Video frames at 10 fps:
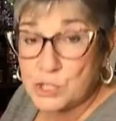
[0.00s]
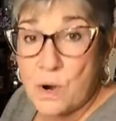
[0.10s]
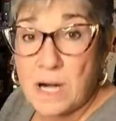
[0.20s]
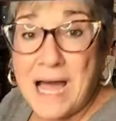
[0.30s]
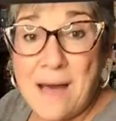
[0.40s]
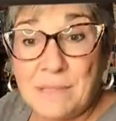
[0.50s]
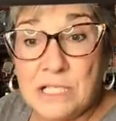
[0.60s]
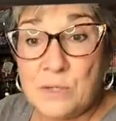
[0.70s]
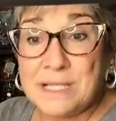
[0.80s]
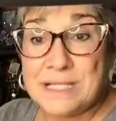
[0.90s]
chalk, I'm going to
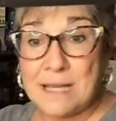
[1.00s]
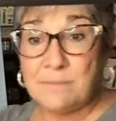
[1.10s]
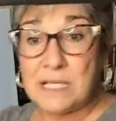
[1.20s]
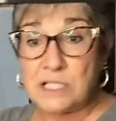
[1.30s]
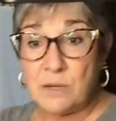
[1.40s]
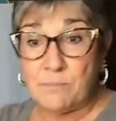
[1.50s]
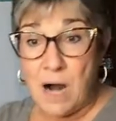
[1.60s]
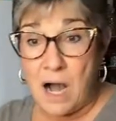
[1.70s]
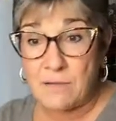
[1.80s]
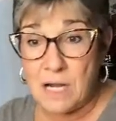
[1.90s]
do the same thing
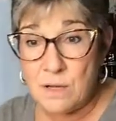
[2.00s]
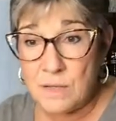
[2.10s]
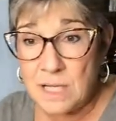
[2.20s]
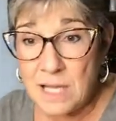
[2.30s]
tomorrow.